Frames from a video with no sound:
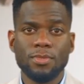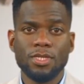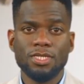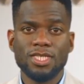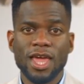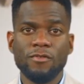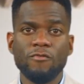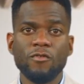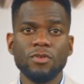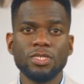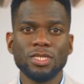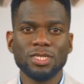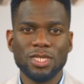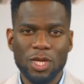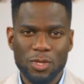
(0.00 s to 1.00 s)
The San
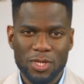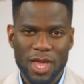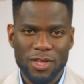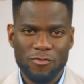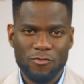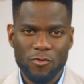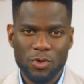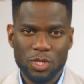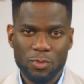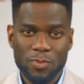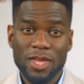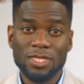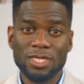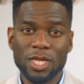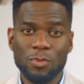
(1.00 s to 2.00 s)
Francisco,
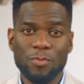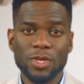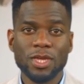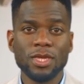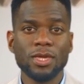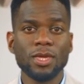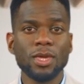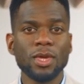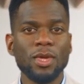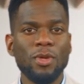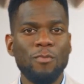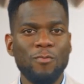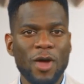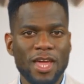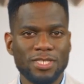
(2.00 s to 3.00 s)
California-based company,
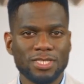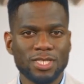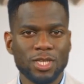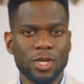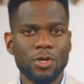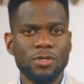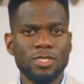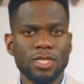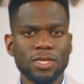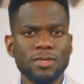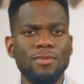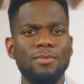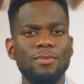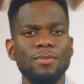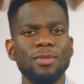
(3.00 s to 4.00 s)
Riot Security,
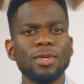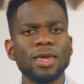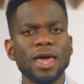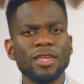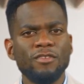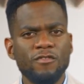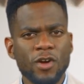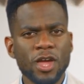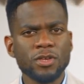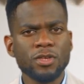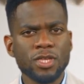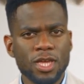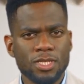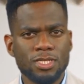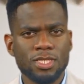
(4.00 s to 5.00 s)
has filed a
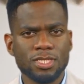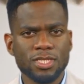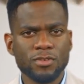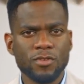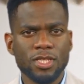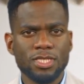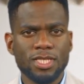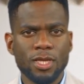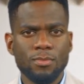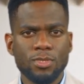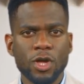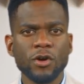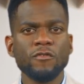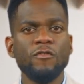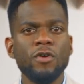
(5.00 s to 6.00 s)
notice of an exempt
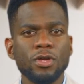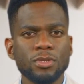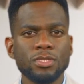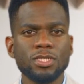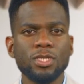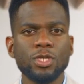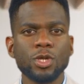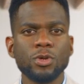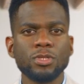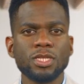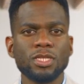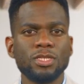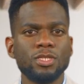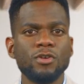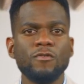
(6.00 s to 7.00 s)
offering of
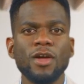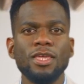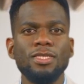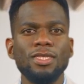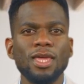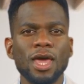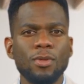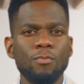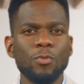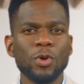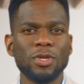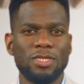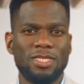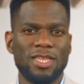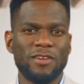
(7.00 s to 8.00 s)
securities to raise
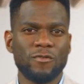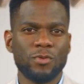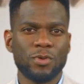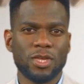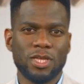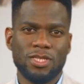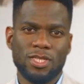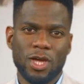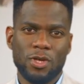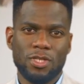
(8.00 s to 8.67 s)
$9.7 million